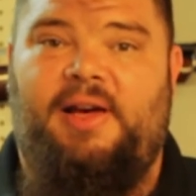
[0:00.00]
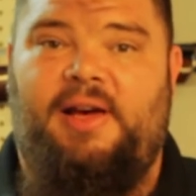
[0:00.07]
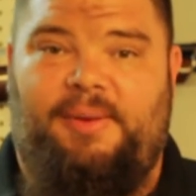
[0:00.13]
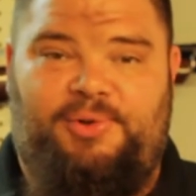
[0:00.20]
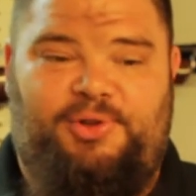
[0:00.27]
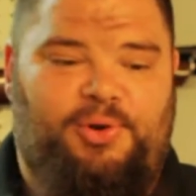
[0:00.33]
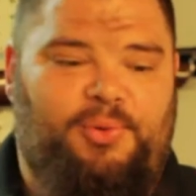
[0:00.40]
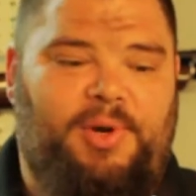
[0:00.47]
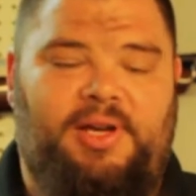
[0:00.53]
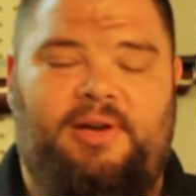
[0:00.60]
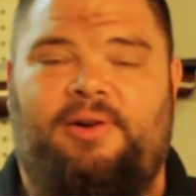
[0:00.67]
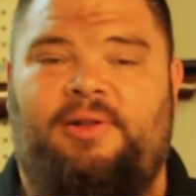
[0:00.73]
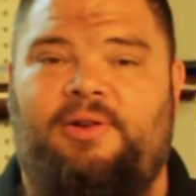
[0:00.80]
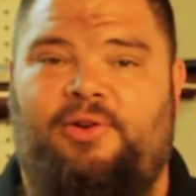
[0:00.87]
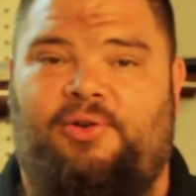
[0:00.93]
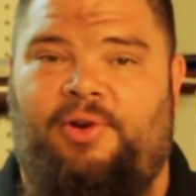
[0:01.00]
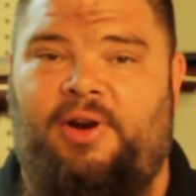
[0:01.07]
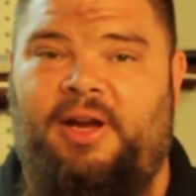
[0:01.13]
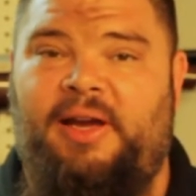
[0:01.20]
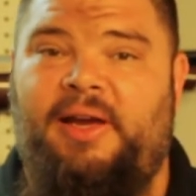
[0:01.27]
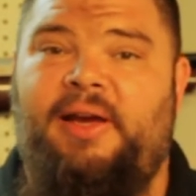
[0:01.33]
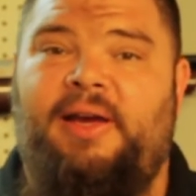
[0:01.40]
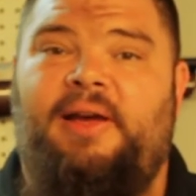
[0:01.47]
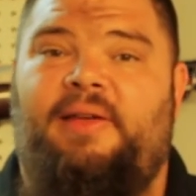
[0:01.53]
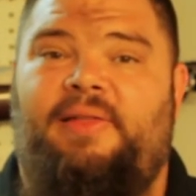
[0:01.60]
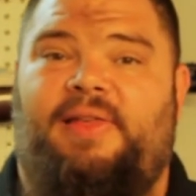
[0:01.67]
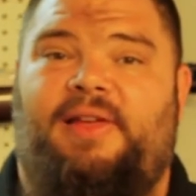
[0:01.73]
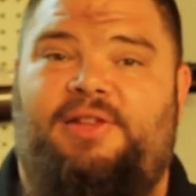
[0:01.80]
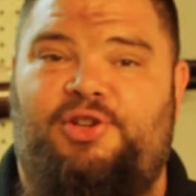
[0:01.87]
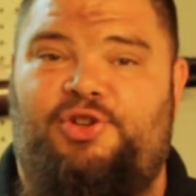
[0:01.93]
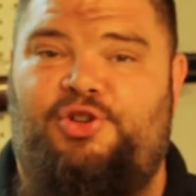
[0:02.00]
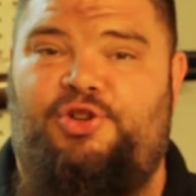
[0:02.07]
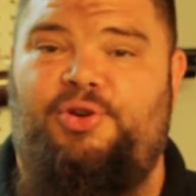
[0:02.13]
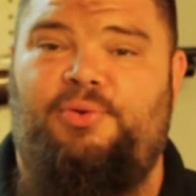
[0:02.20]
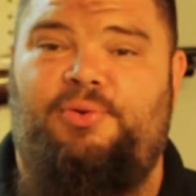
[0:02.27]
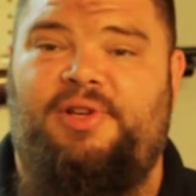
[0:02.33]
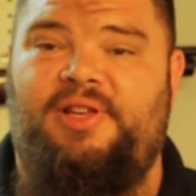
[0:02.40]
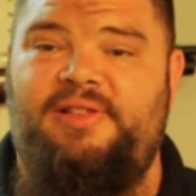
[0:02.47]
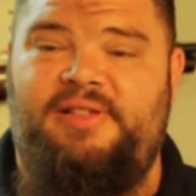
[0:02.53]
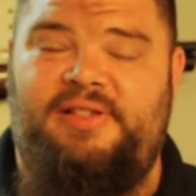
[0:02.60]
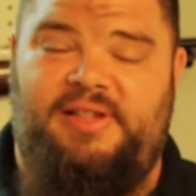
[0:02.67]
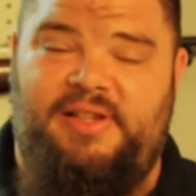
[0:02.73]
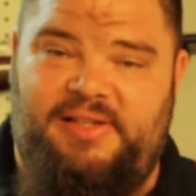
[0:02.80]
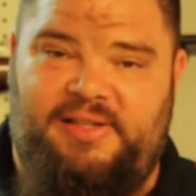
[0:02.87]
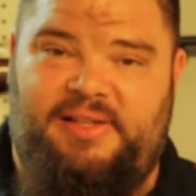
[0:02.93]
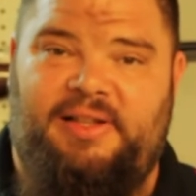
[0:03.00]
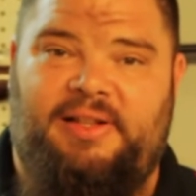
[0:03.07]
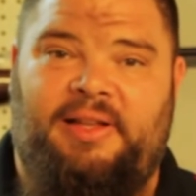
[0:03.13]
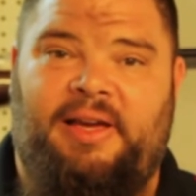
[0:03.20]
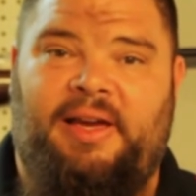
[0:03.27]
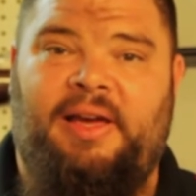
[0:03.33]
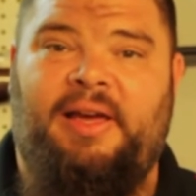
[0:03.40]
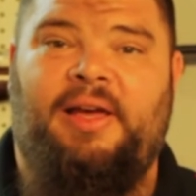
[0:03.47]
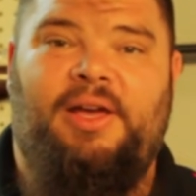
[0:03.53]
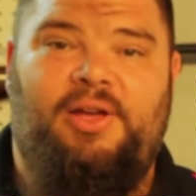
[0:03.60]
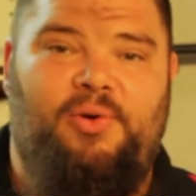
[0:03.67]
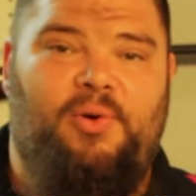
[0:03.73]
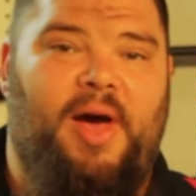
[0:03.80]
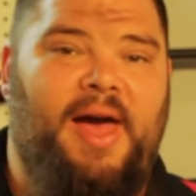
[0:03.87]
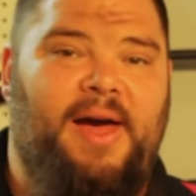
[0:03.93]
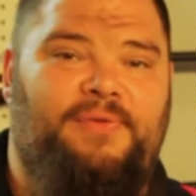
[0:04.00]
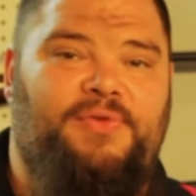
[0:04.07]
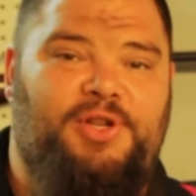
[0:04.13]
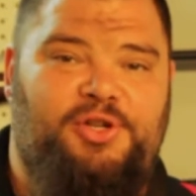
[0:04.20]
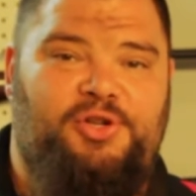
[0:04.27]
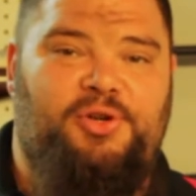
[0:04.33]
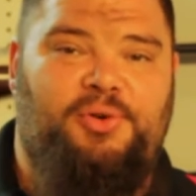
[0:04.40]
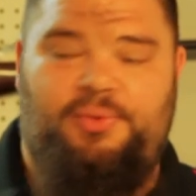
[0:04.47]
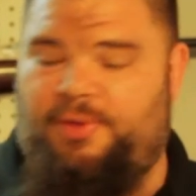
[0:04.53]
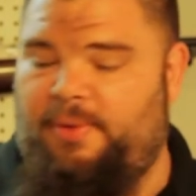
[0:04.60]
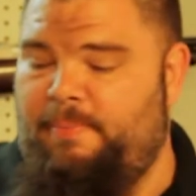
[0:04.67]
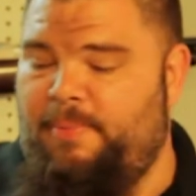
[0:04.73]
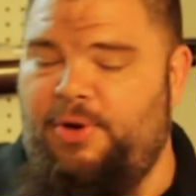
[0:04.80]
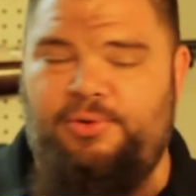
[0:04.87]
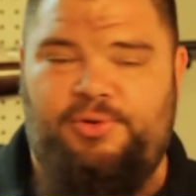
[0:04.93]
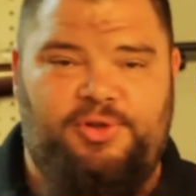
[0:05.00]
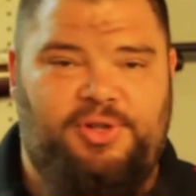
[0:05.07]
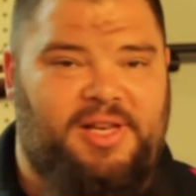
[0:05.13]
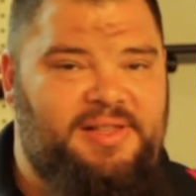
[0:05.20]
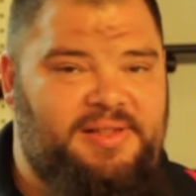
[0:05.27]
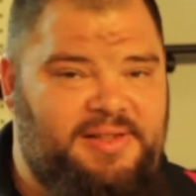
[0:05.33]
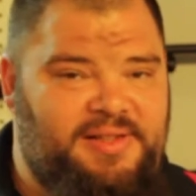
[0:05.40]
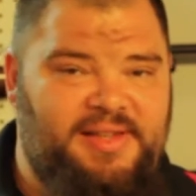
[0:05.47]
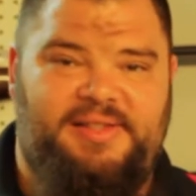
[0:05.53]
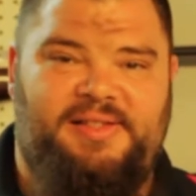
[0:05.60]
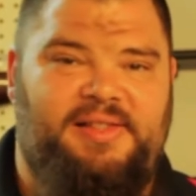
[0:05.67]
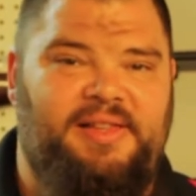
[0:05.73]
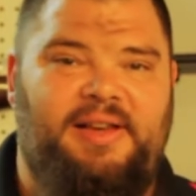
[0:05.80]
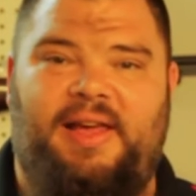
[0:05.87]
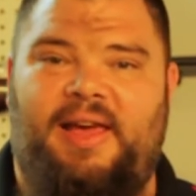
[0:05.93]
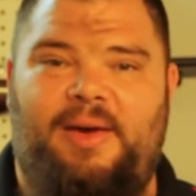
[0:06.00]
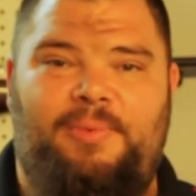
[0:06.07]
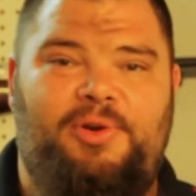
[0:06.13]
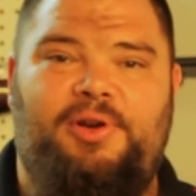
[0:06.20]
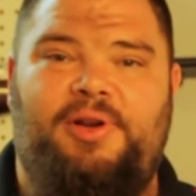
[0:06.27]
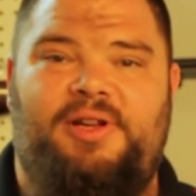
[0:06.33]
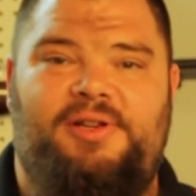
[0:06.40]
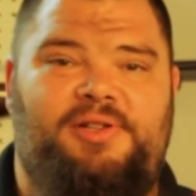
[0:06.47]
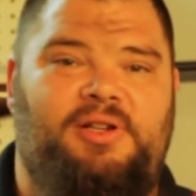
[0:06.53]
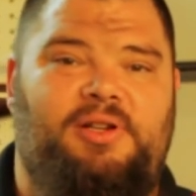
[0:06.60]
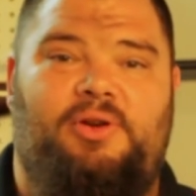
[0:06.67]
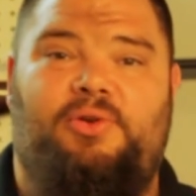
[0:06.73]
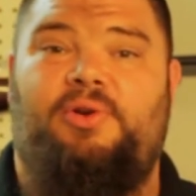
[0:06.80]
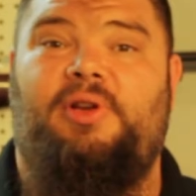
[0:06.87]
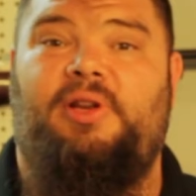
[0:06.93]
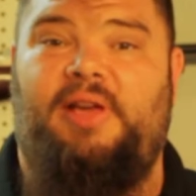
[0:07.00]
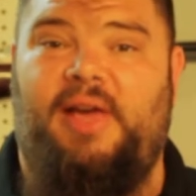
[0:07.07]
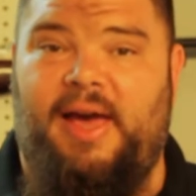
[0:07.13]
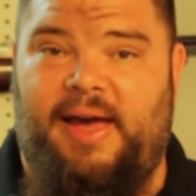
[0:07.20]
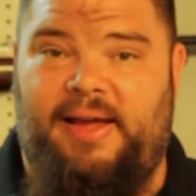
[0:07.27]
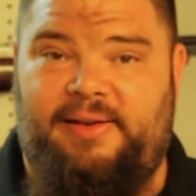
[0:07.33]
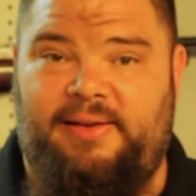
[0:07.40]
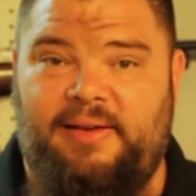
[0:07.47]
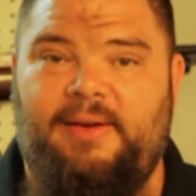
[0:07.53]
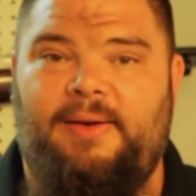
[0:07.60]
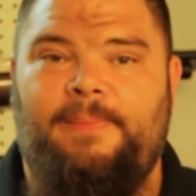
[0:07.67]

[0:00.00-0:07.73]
I'm sure we can all agree that to shoot consistently, you have to shoot the most consistent ammunition you can get.